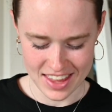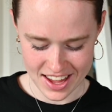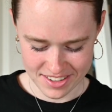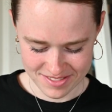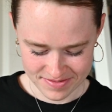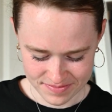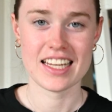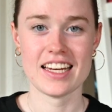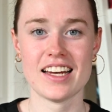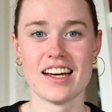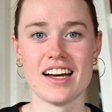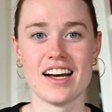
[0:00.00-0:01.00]
that.
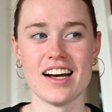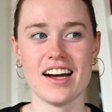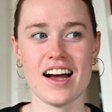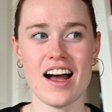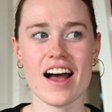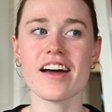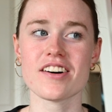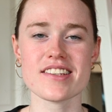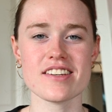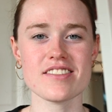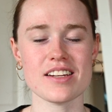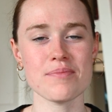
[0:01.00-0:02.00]
I
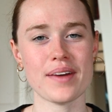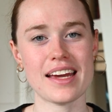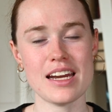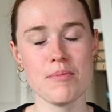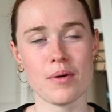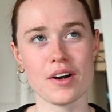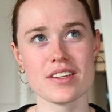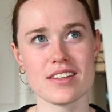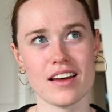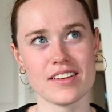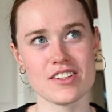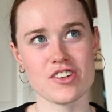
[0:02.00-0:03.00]
also didn't bring any books
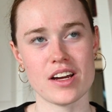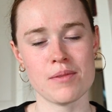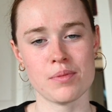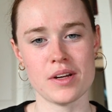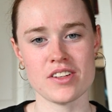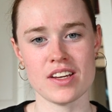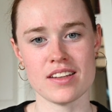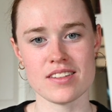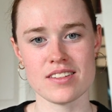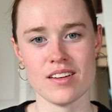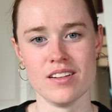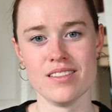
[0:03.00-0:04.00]
on this trip, which
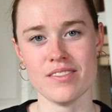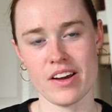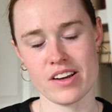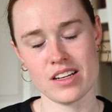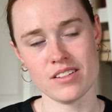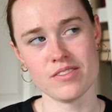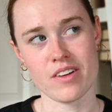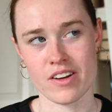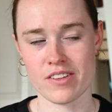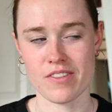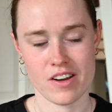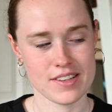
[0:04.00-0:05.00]
is very,
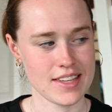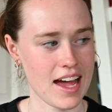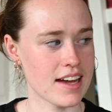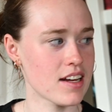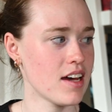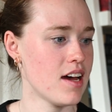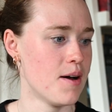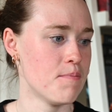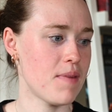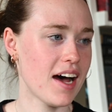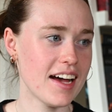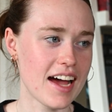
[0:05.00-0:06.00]
very, very sad.
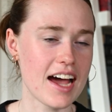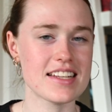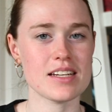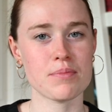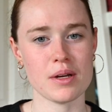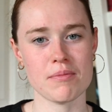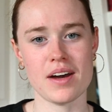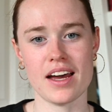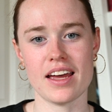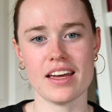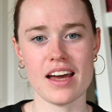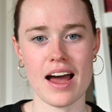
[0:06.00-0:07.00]
But I did bring
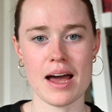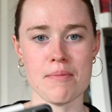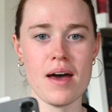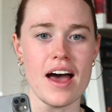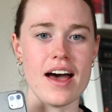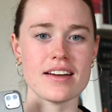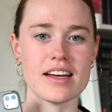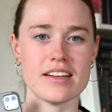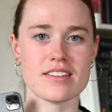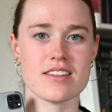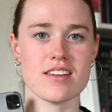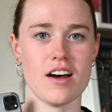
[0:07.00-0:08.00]
my iPad,
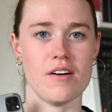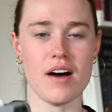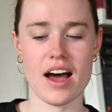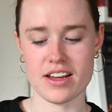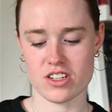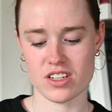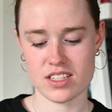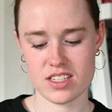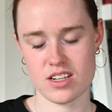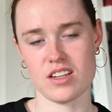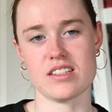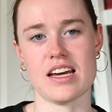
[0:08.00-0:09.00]
and so I
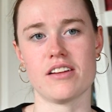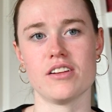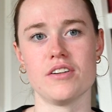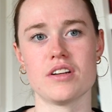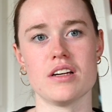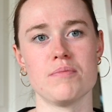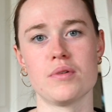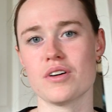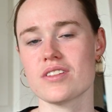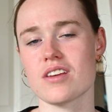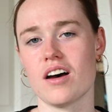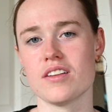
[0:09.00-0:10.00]
just downloaded
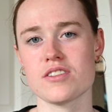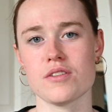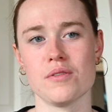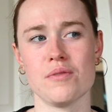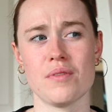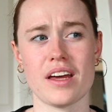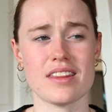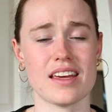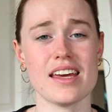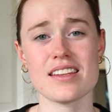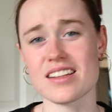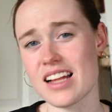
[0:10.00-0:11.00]
books onto like the
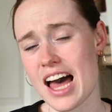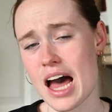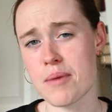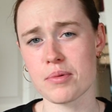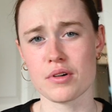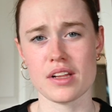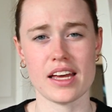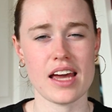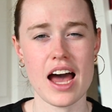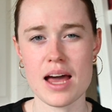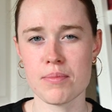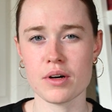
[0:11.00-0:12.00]
Kindle app or like
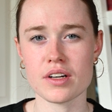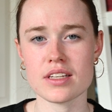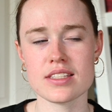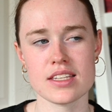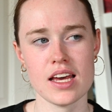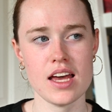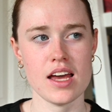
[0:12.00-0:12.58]
iBooks,